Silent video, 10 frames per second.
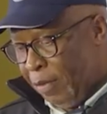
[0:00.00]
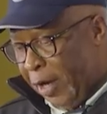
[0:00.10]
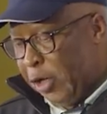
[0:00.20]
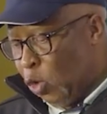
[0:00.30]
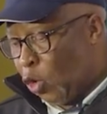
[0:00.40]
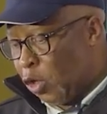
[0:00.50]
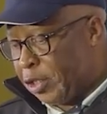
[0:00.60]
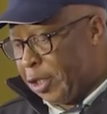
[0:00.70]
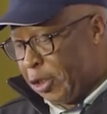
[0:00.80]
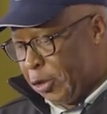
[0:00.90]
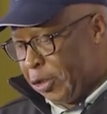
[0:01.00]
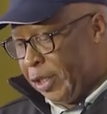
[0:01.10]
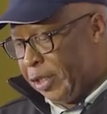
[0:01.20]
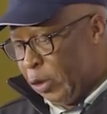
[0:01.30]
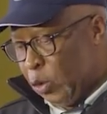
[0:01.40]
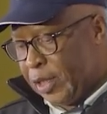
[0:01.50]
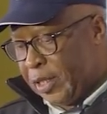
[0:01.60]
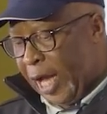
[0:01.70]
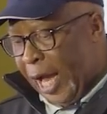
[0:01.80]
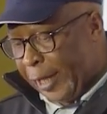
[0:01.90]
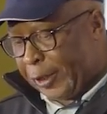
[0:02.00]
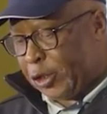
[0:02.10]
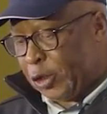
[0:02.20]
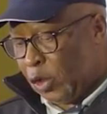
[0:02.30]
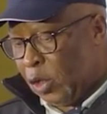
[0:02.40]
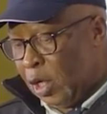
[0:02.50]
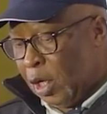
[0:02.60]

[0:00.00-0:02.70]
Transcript: The new constitution uses actual